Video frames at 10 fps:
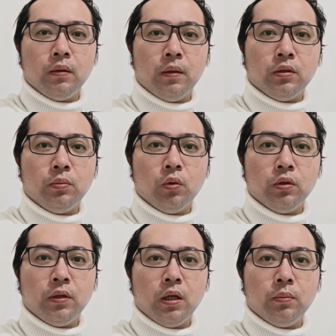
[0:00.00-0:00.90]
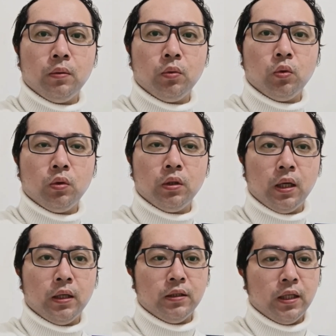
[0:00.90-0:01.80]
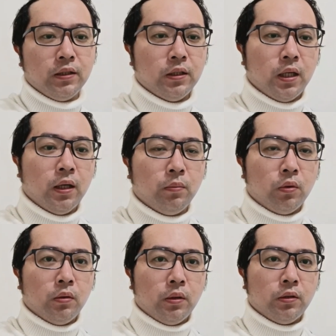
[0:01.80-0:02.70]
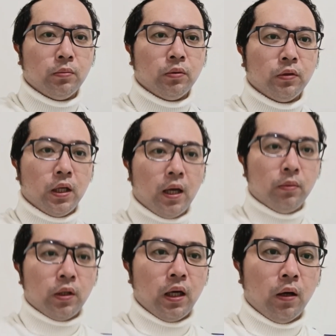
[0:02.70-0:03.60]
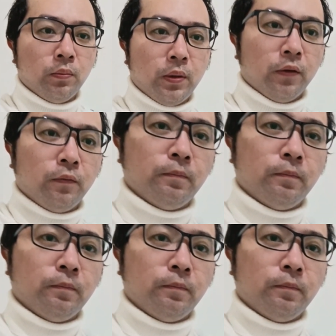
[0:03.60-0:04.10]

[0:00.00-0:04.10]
a small development board, and a data cable. Let's move the camera down a bit.